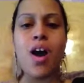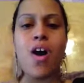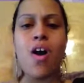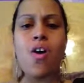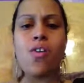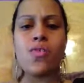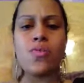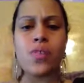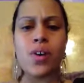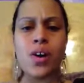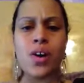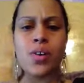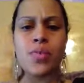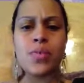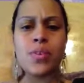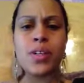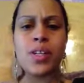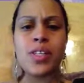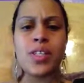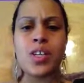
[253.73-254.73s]
overall, it
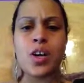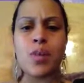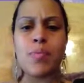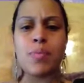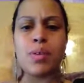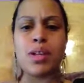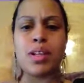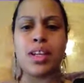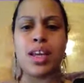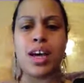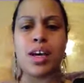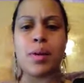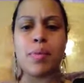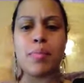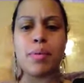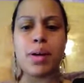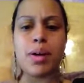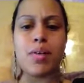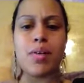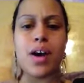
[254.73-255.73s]
really taught me a lot
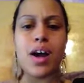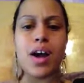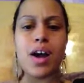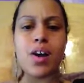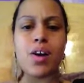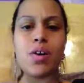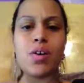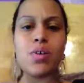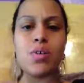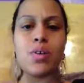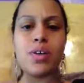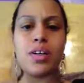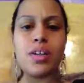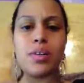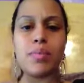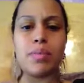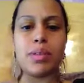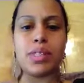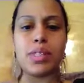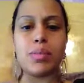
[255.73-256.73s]
about how
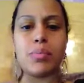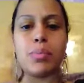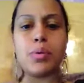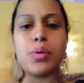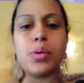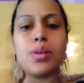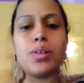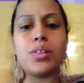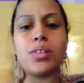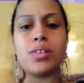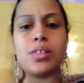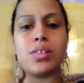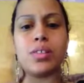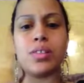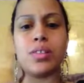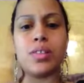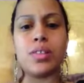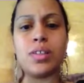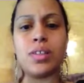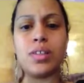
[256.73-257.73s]
it's important
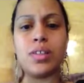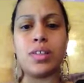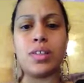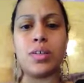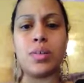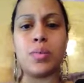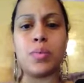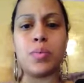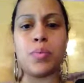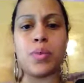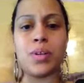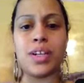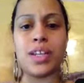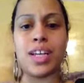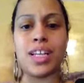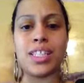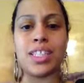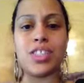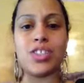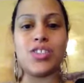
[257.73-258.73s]
to
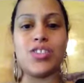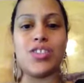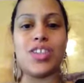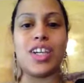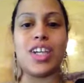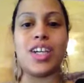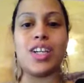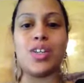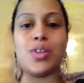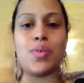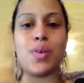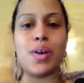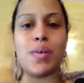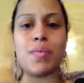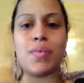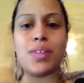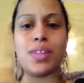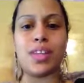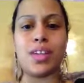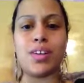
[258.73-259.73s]
realize that you can't do
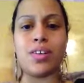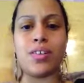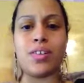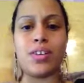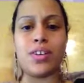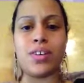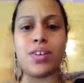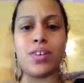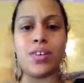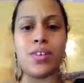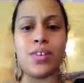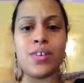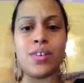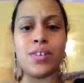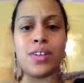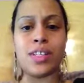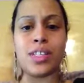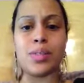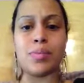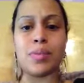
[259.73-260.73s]
everything on your
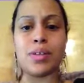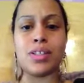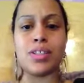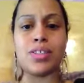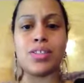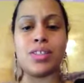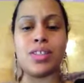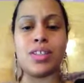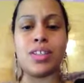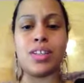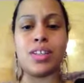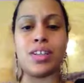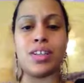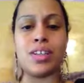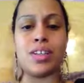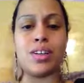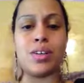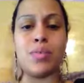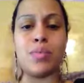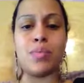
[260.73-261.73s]
own, especially
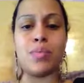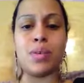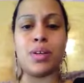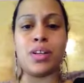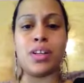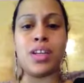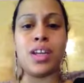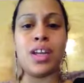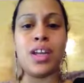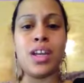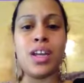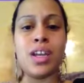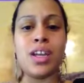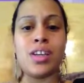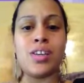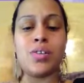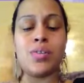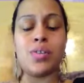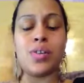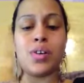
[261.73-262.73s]
when,
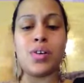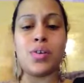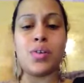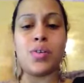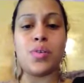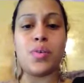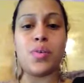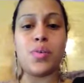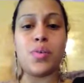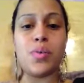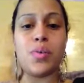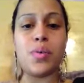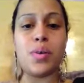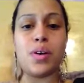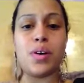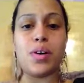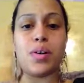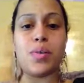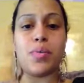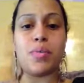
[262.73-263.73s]

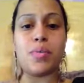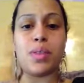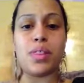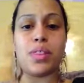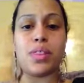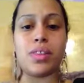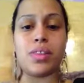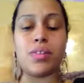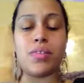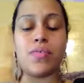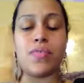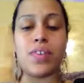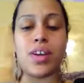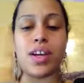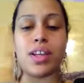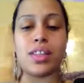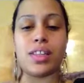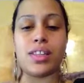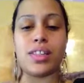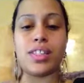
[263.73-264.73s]
with the
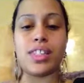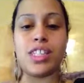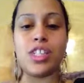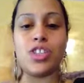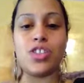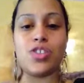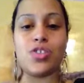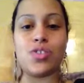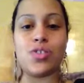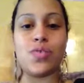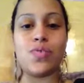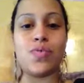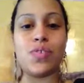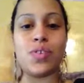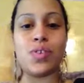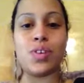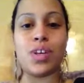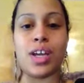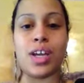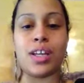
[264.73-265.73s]
fact that teachers
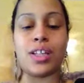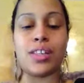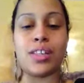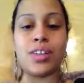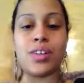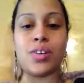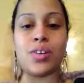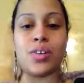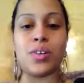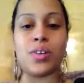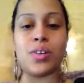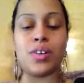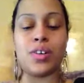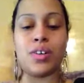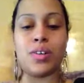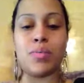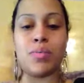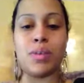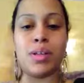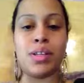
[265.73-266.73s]
feel like
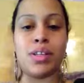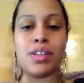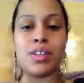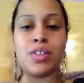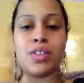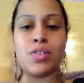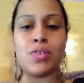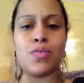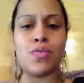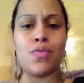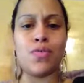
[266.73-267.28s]
they're in this